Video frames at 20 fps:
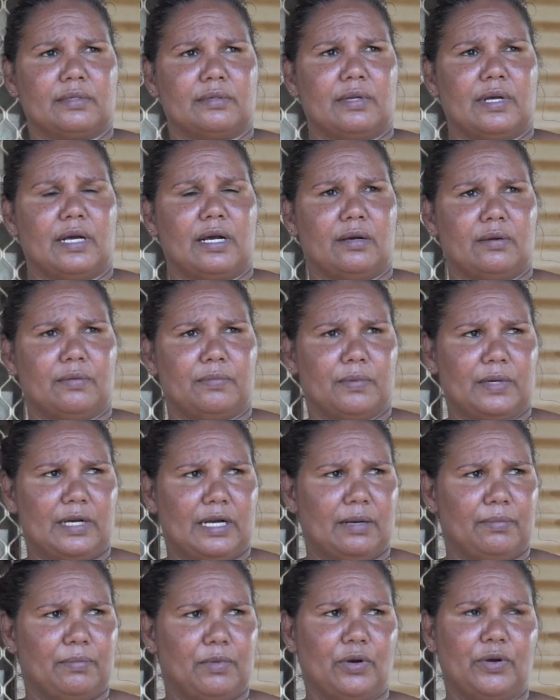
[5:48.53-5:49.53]

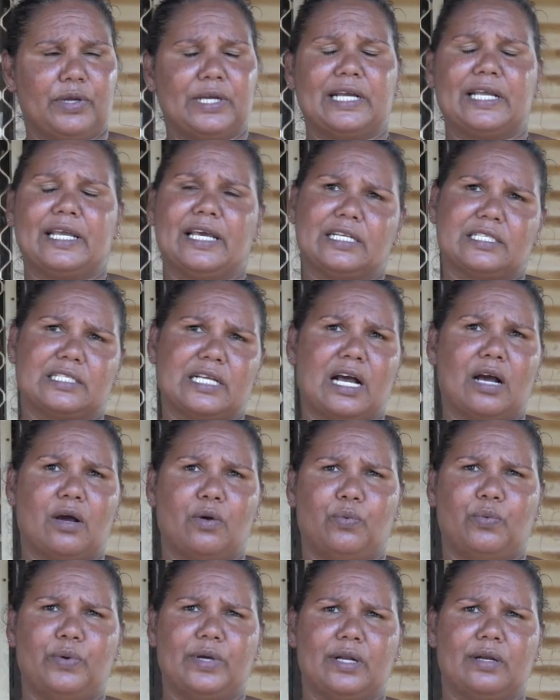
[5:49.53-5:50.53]
going against
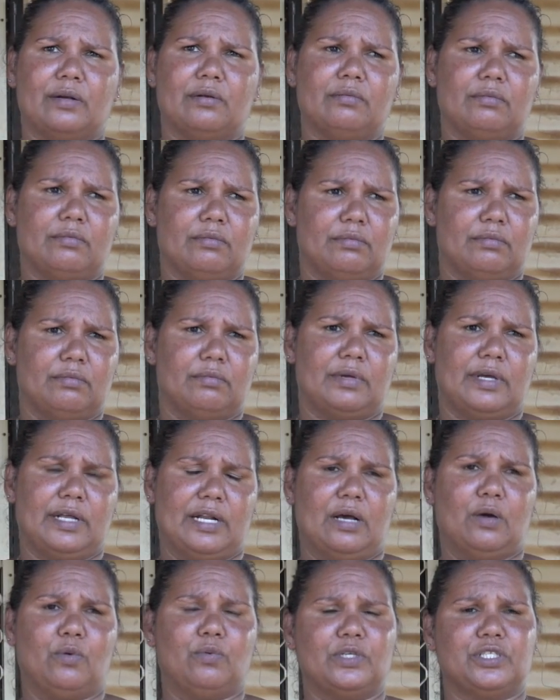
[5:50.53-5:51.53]
our will and
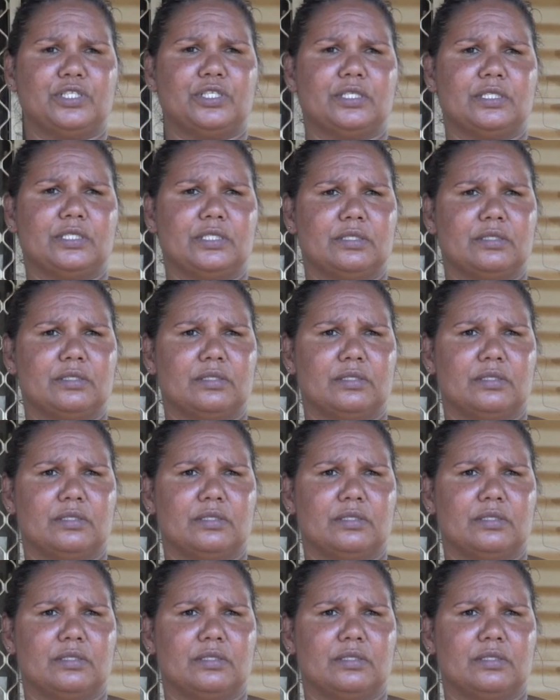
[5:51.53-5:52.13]
our wishes,